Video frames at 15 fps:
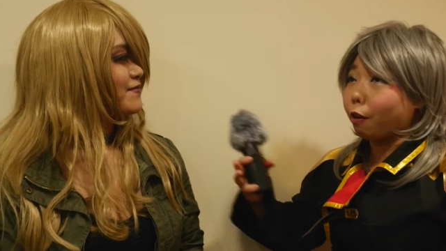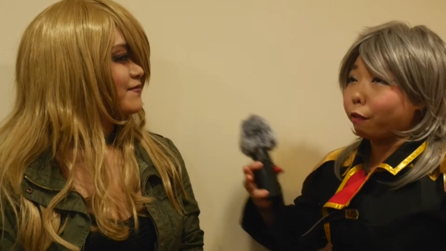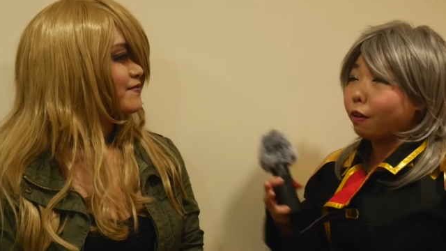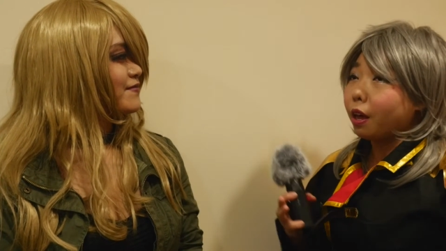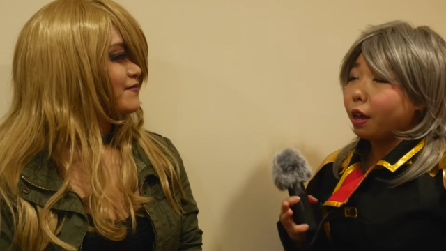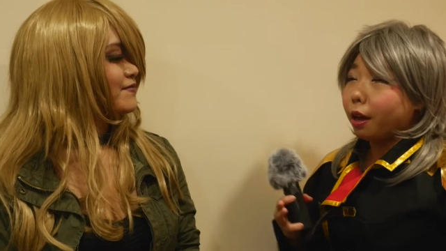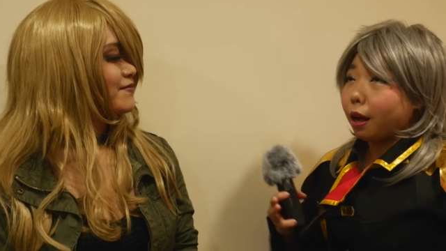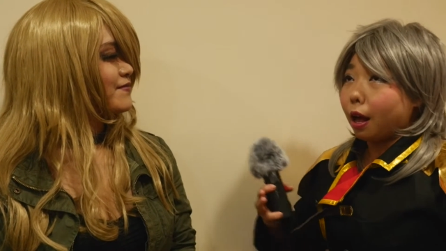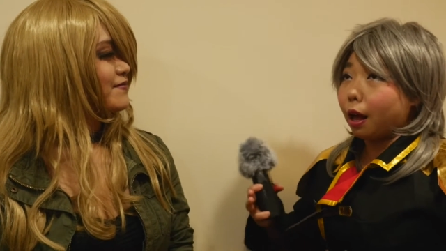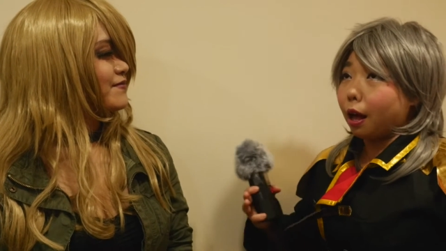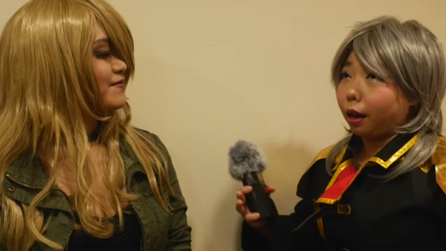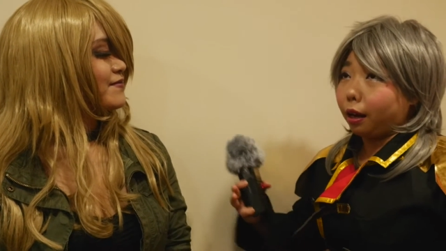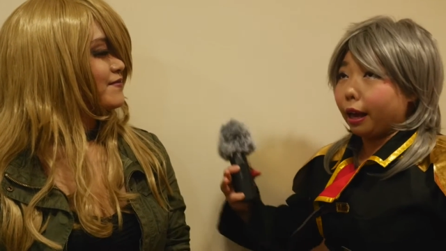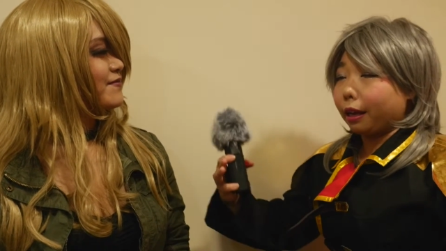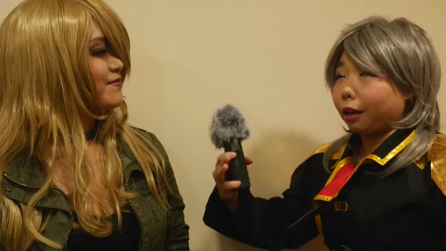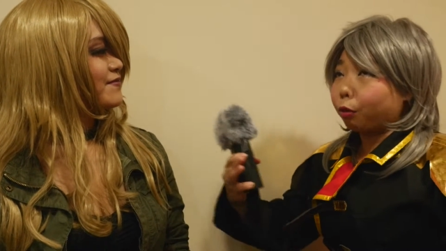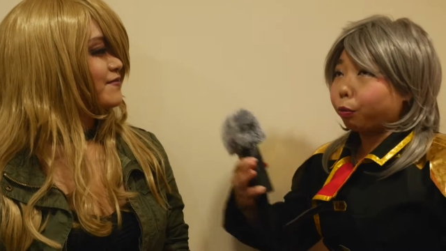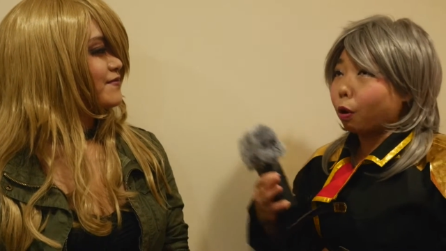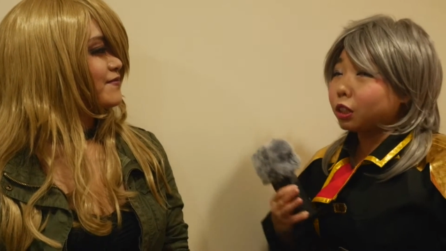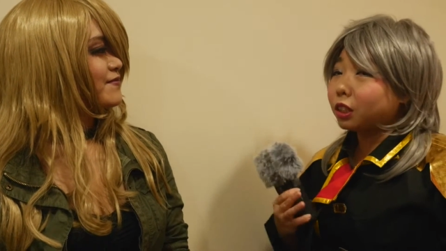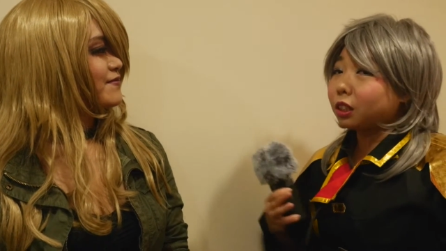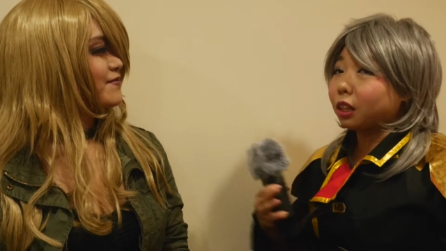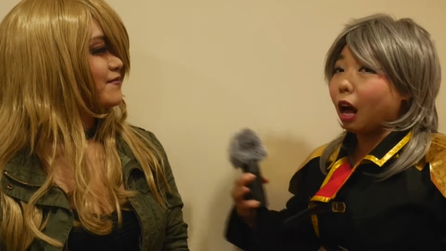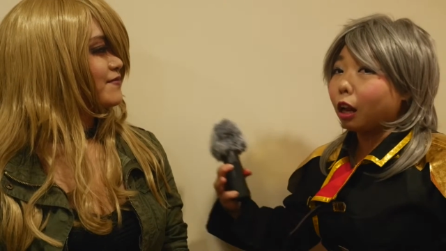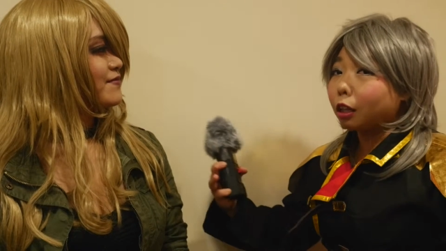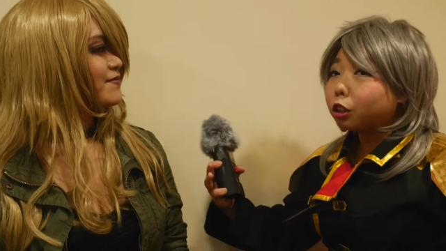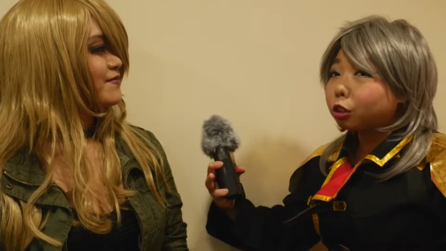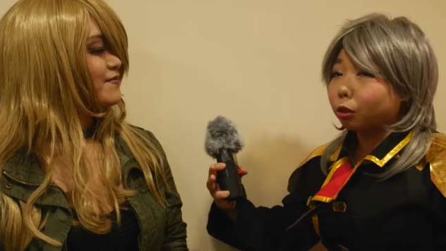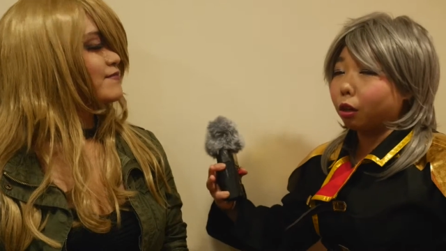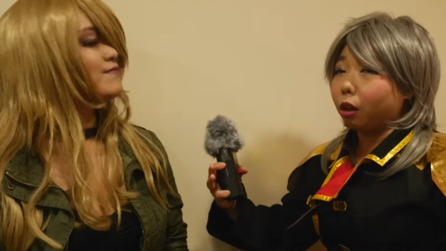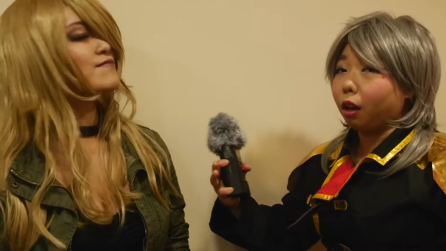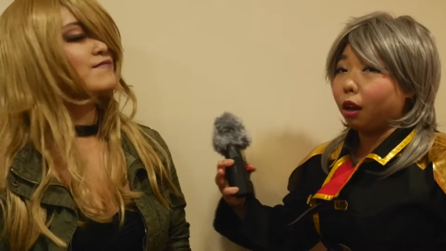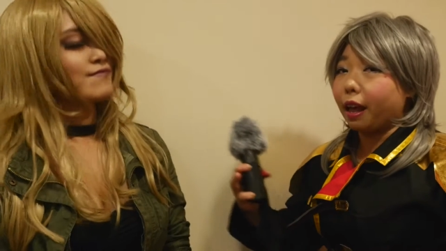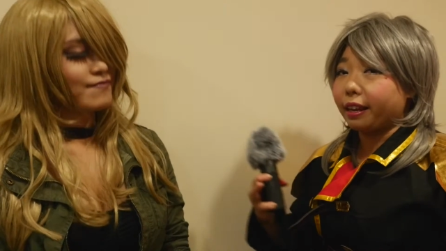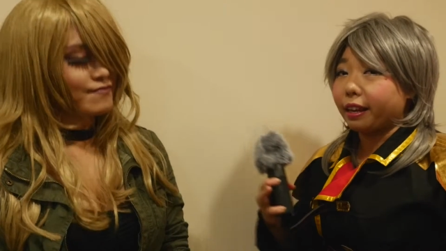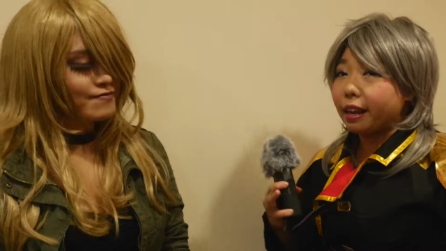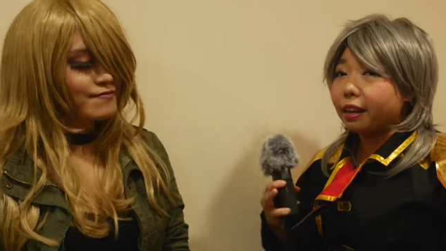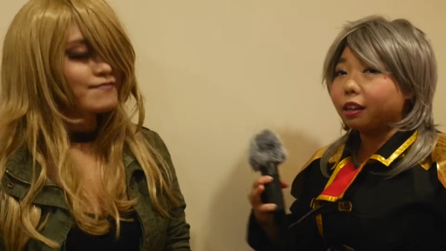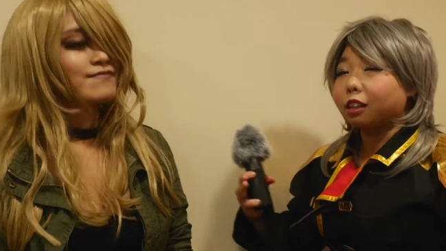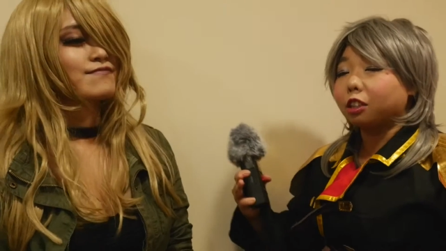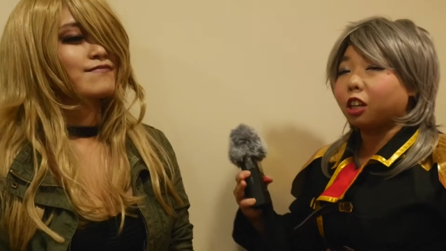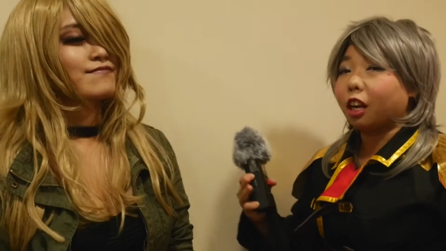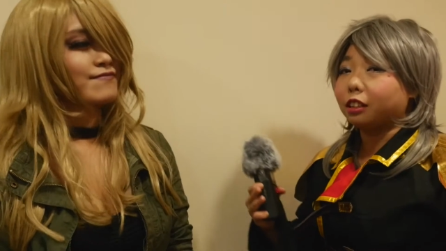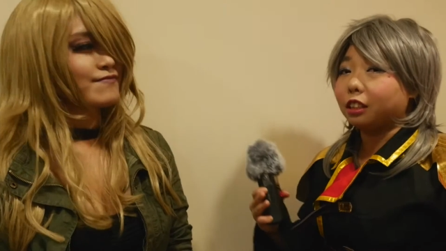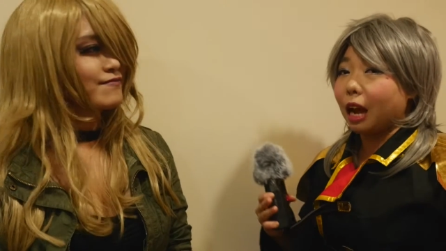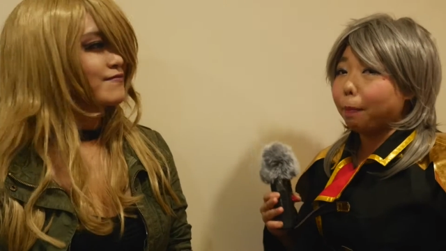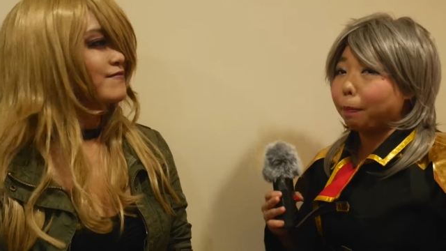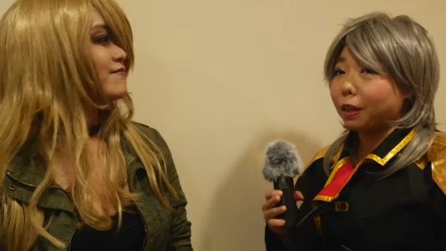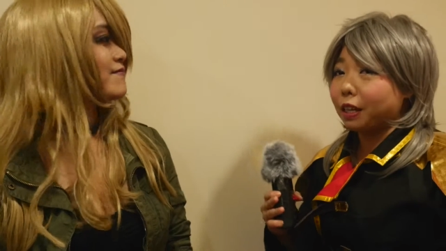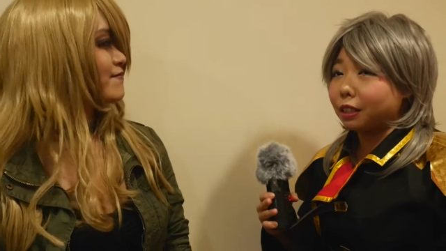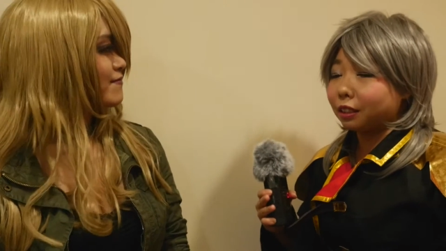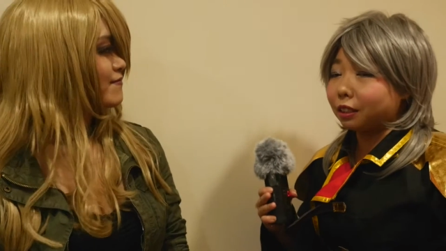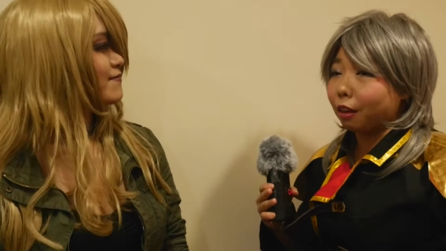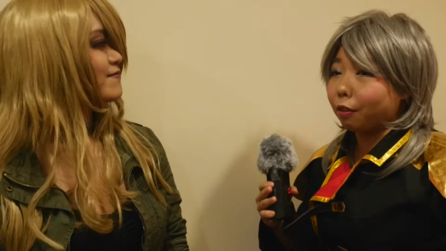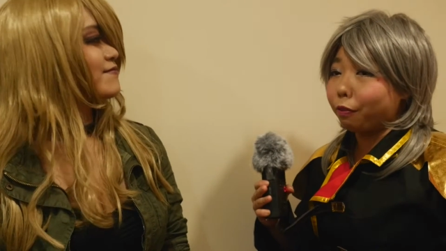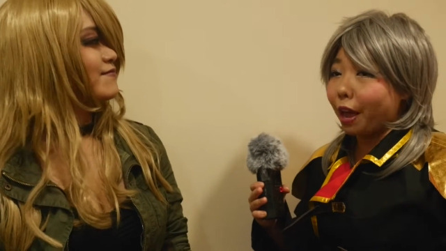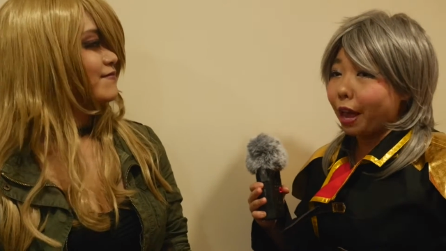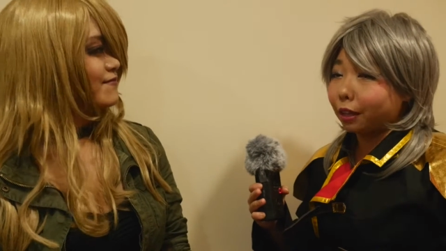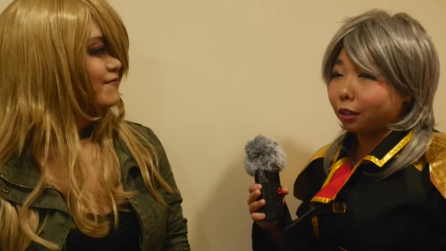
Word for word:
Speaker 1: of, like, cross-cultural, like, English and Japanese event.